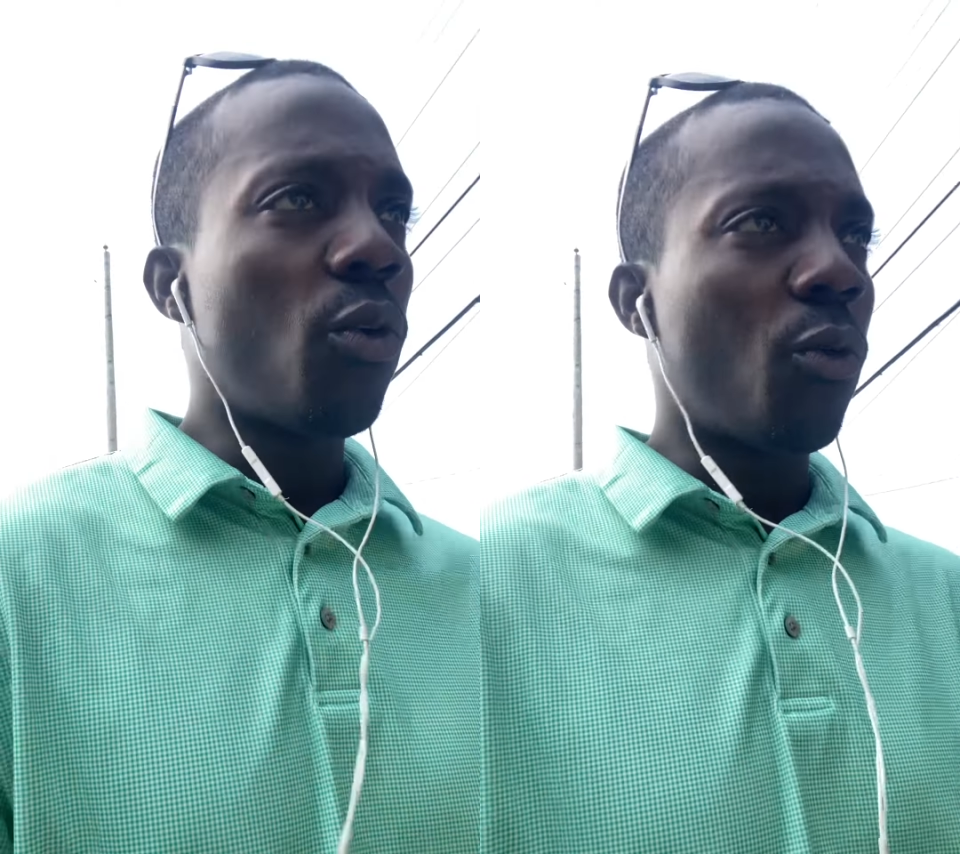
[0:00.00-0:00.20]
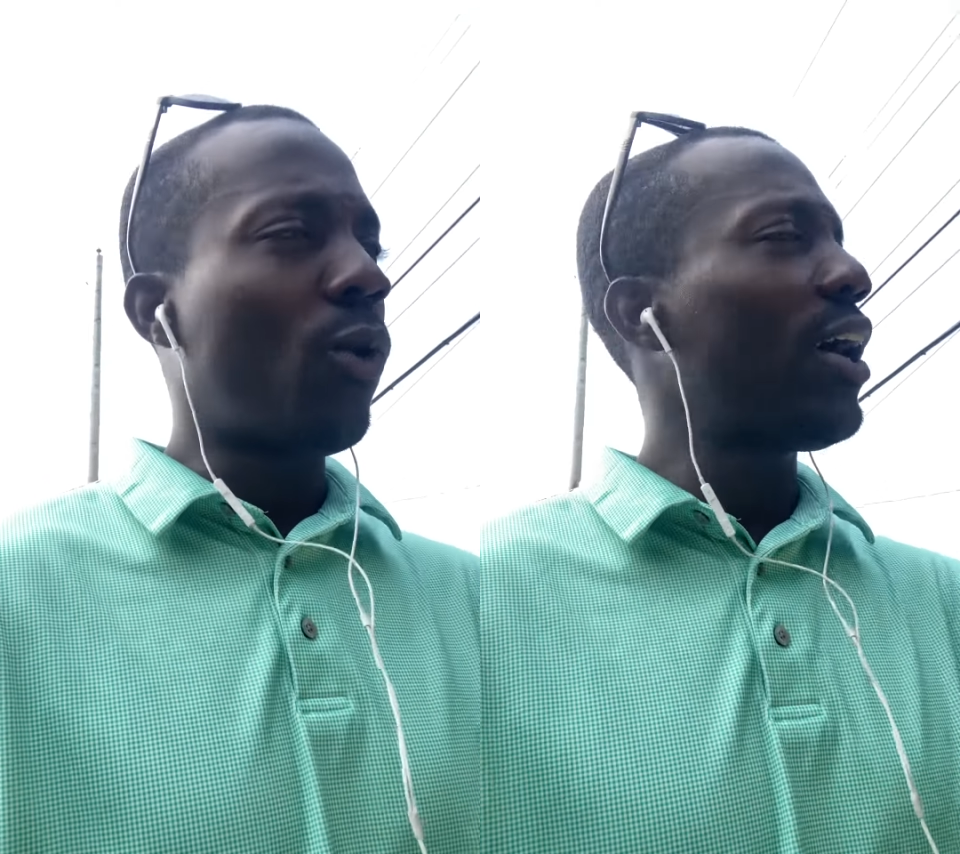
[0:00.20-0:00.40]

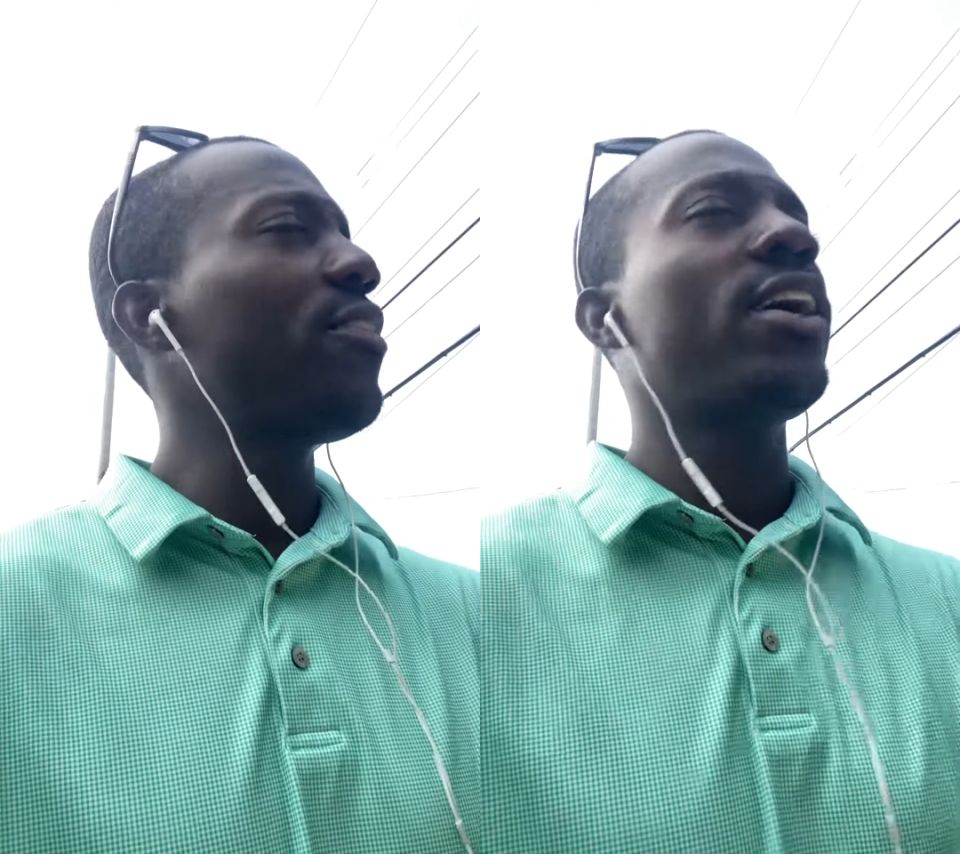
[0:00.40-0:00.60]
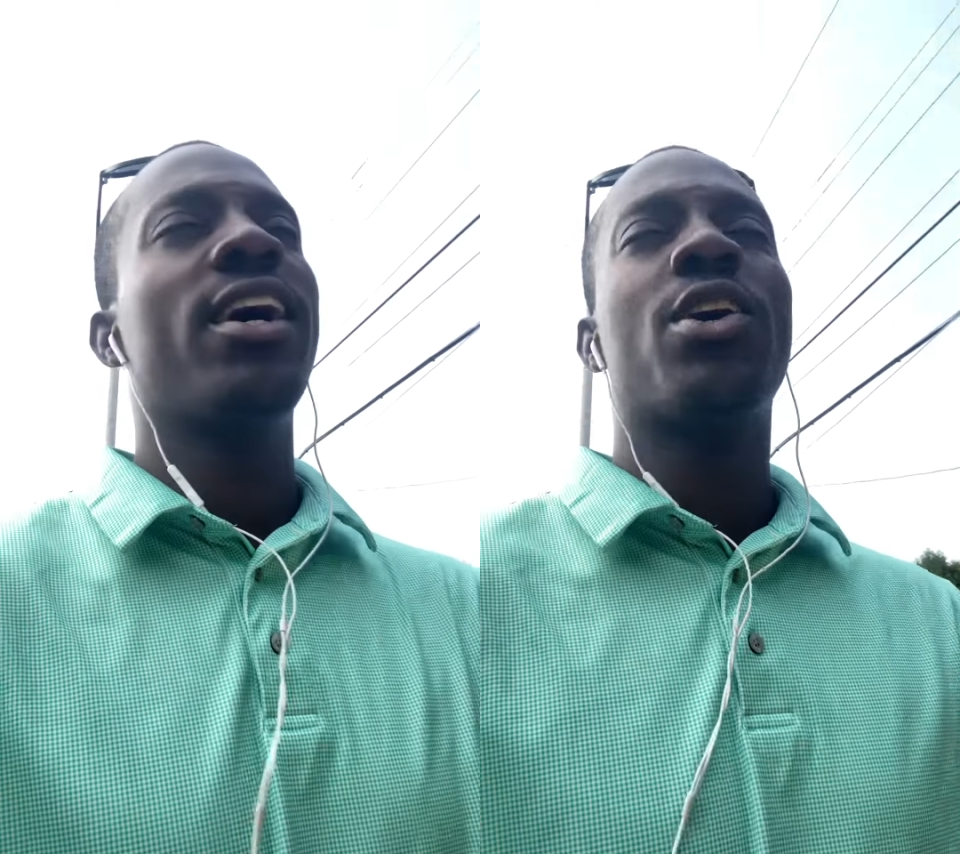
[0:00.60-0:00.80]
why
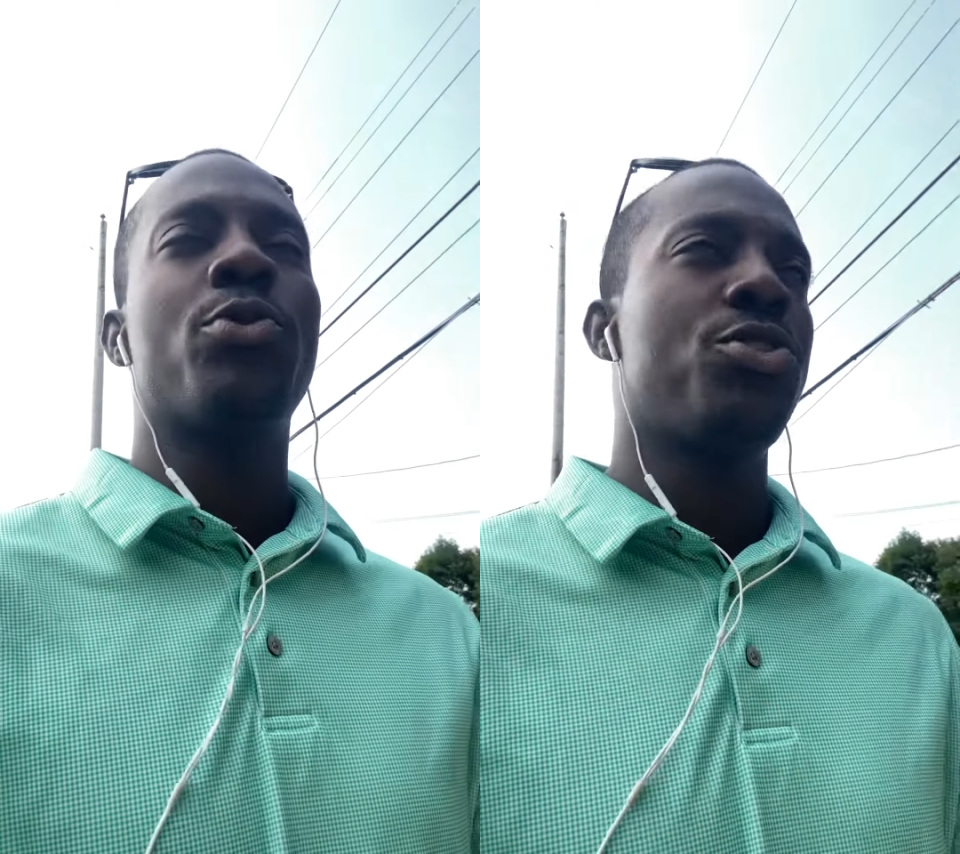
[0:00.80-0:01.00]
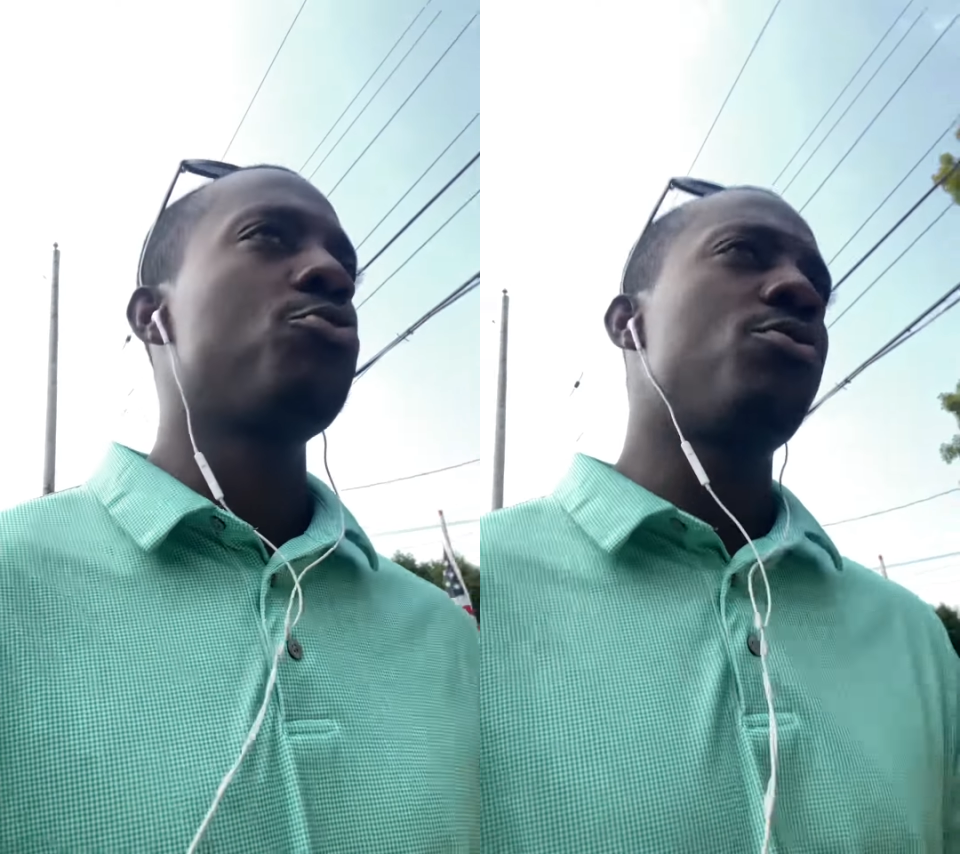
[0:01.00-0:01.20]
the heck
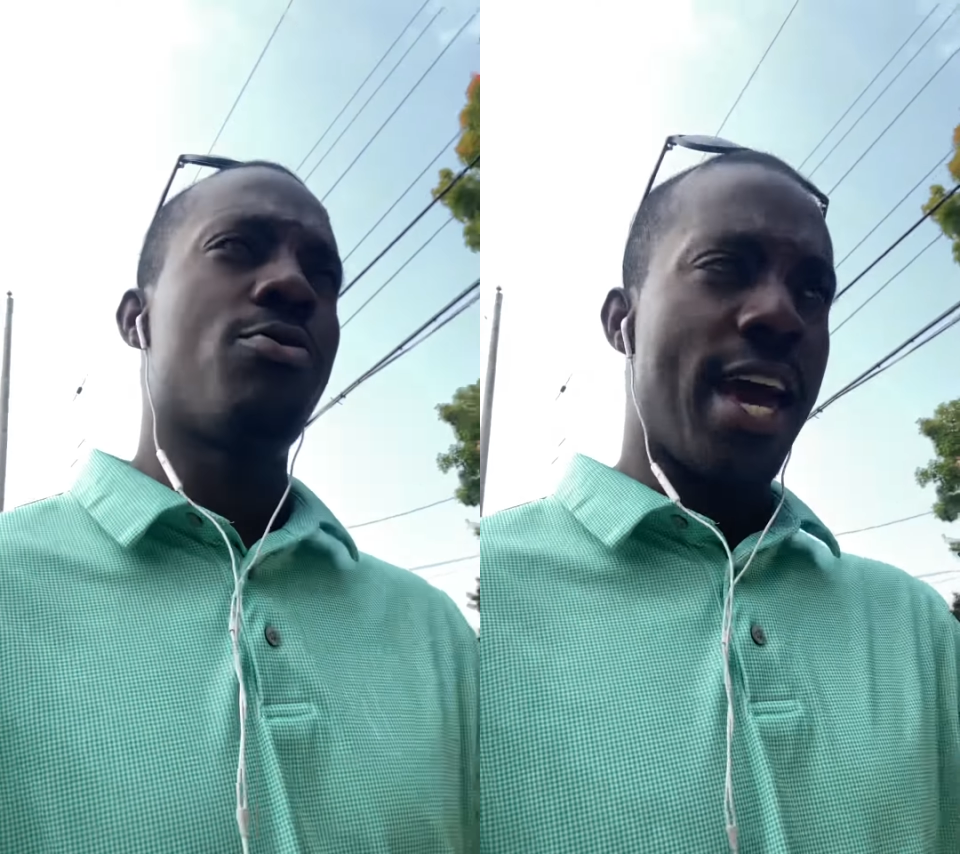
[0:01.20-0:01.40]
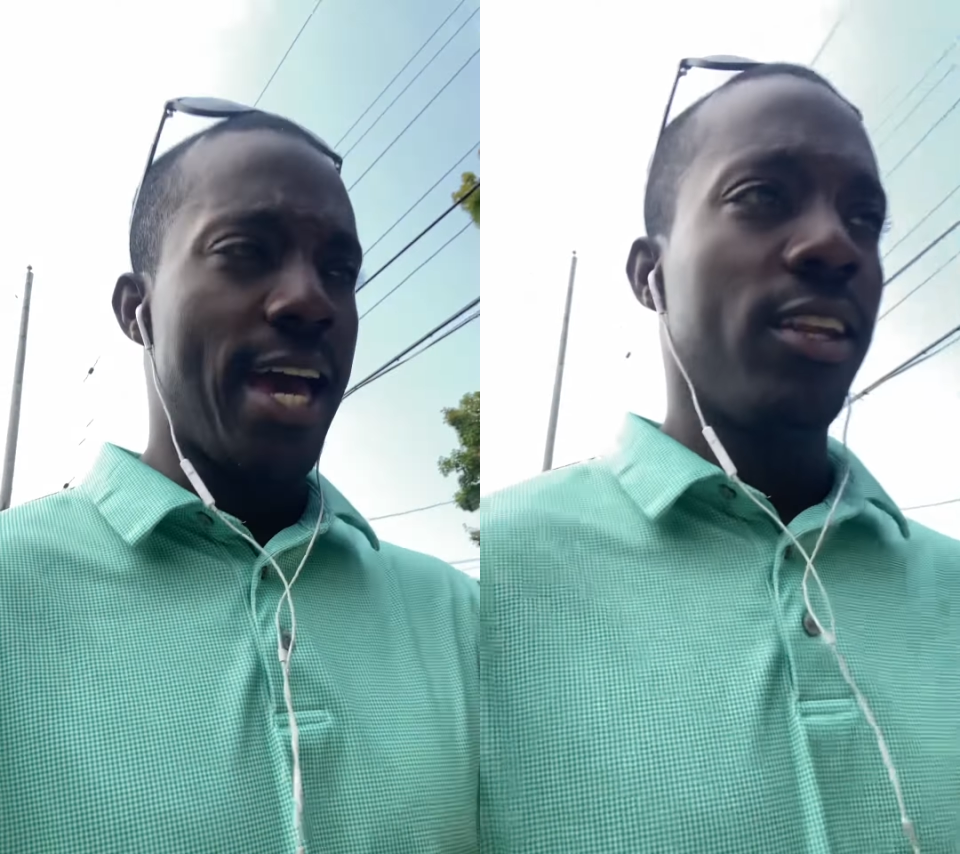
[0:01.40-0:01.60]
would you do
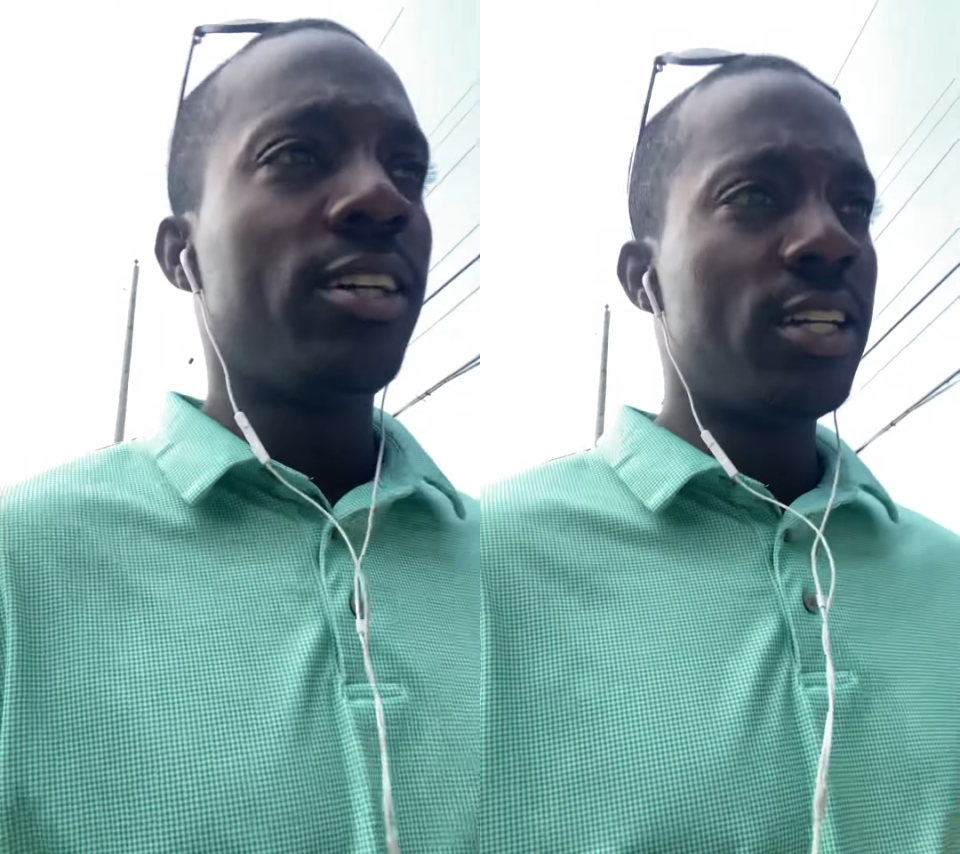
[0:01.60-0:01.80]
that?